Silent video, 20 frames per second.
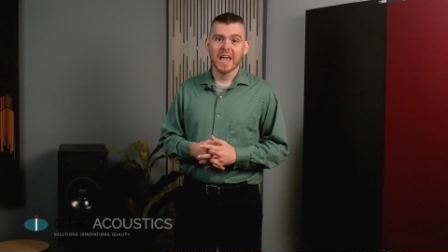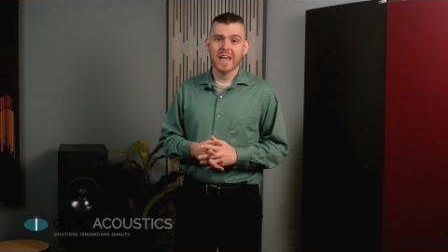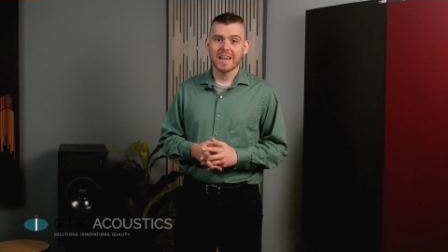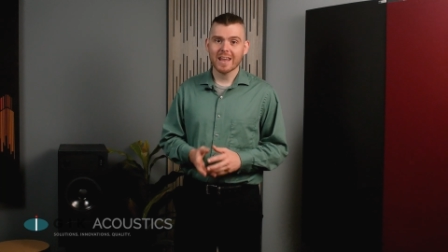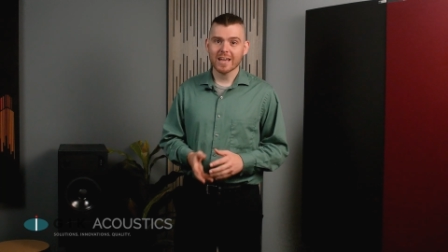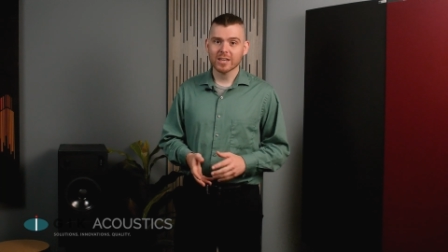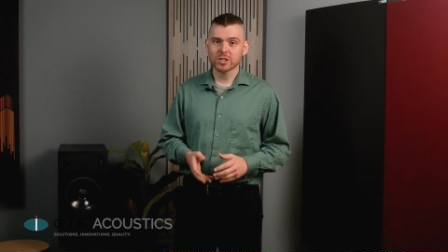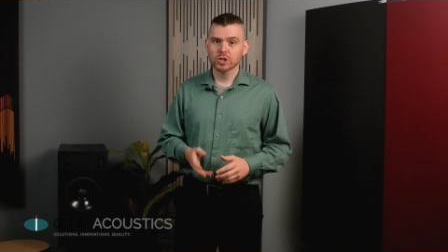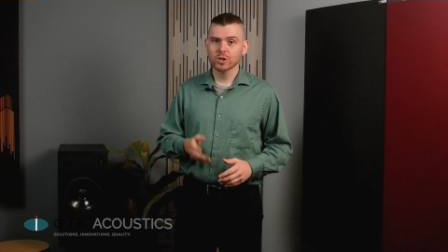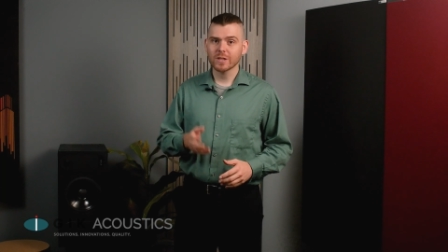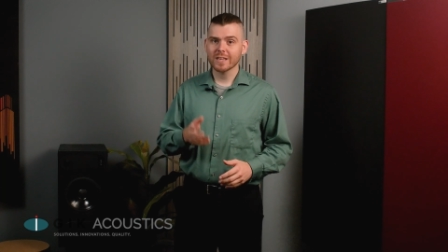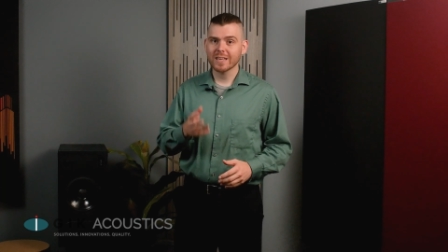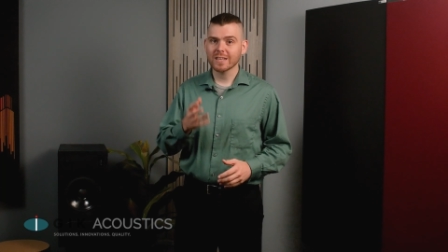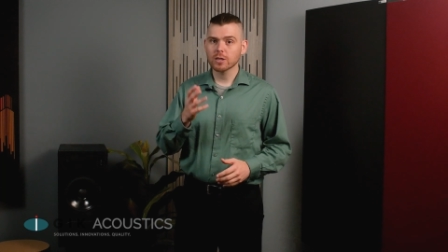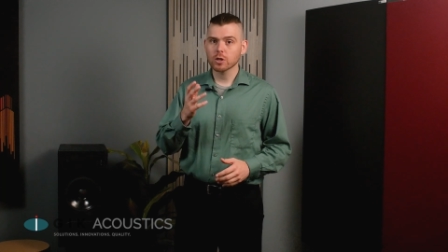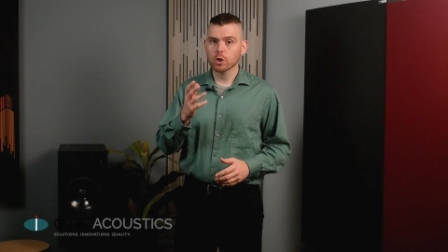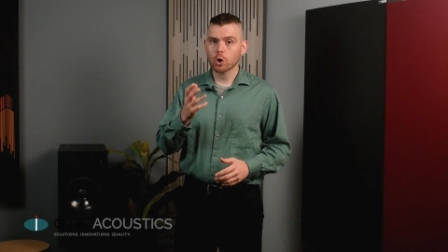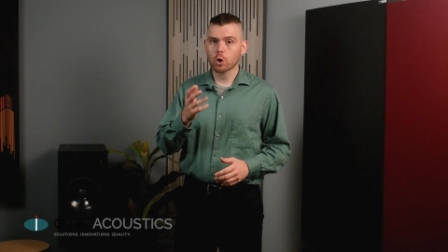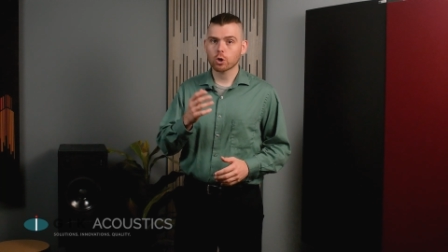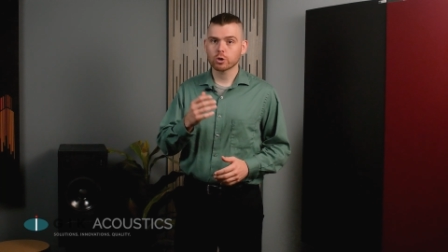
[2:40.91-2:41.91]
and actually
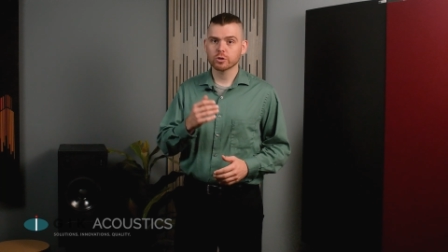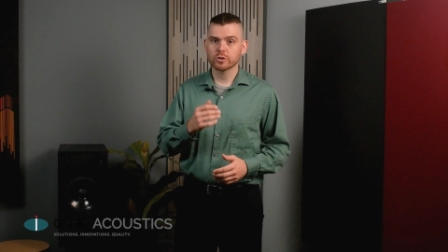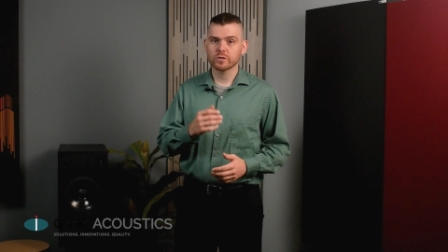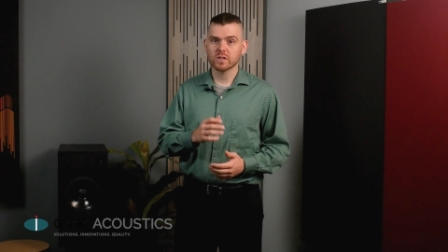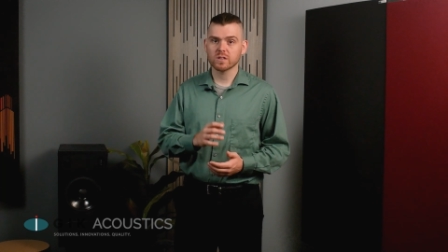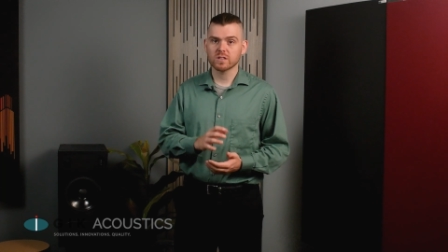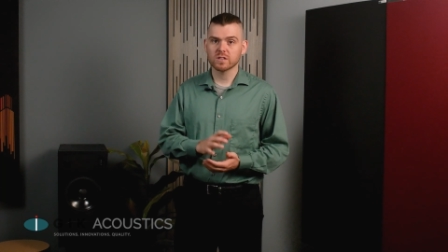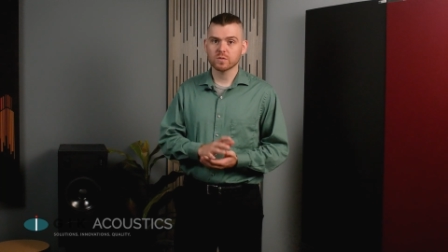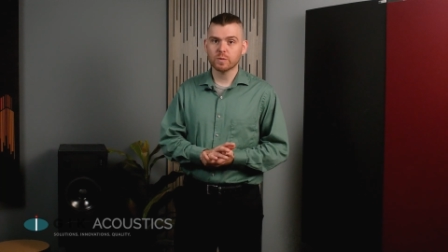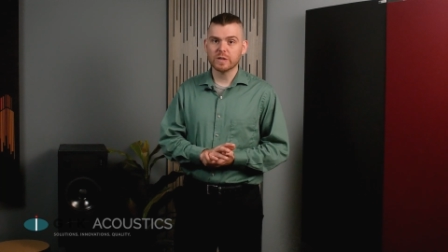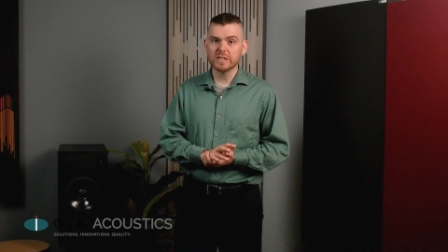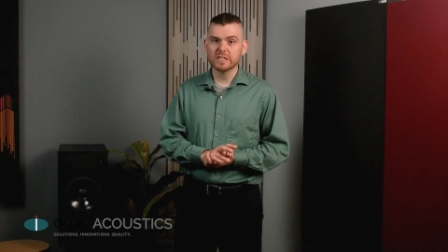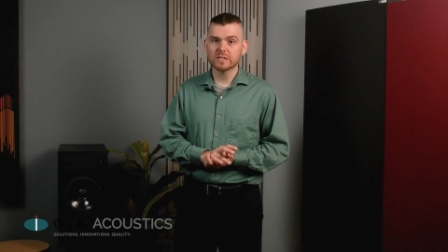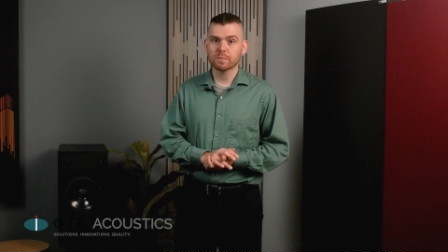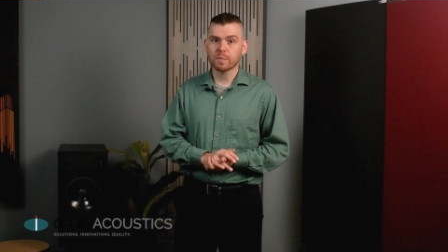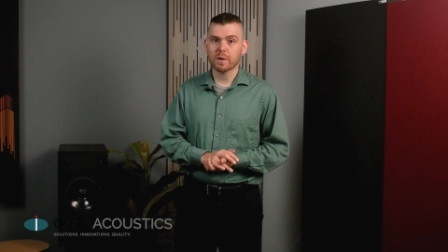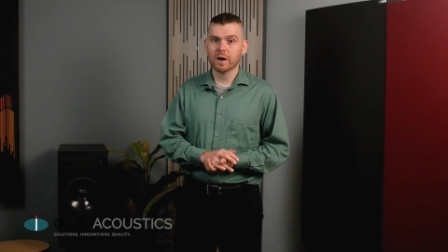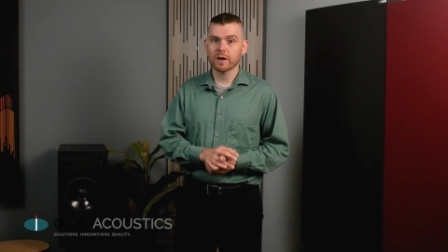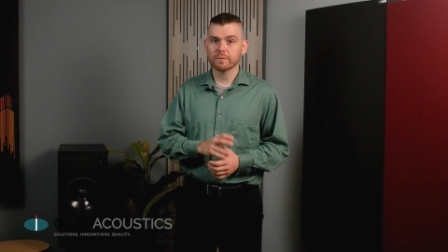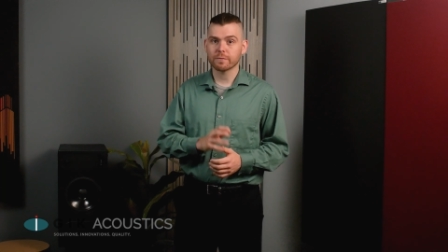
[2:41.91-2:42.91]
enlarge the sweet
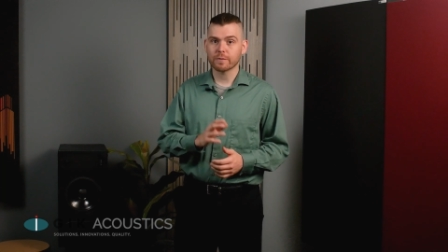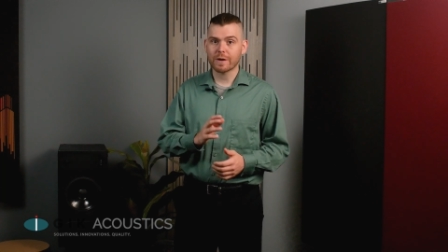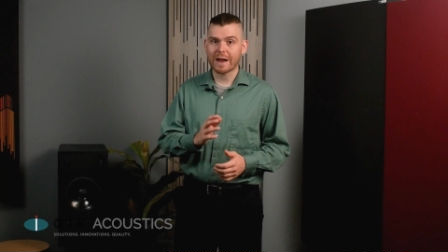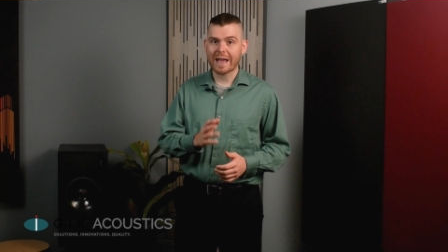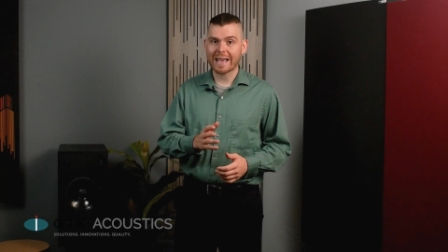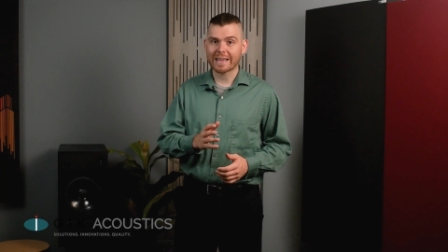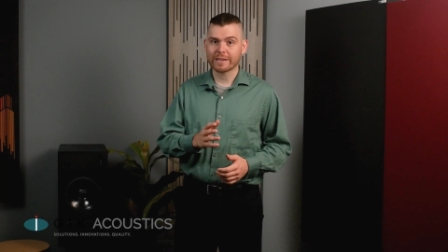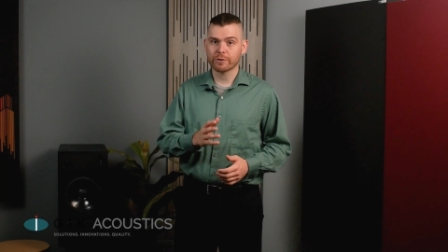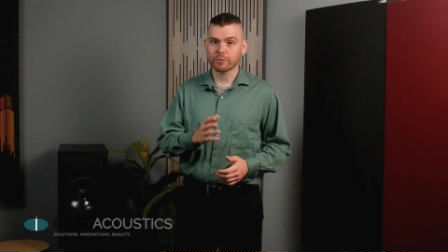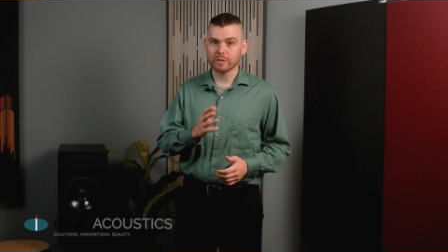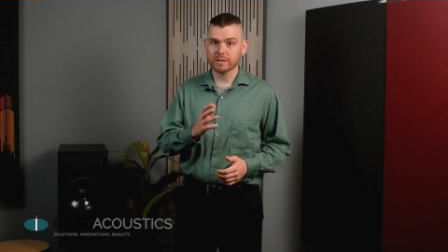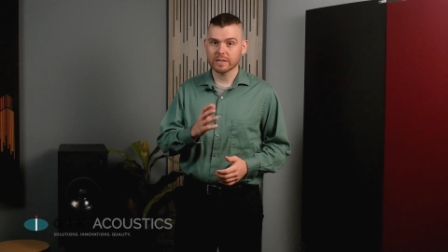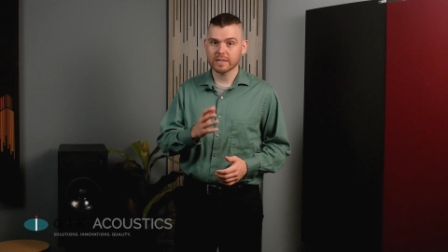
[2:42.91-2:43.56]
spot for accurate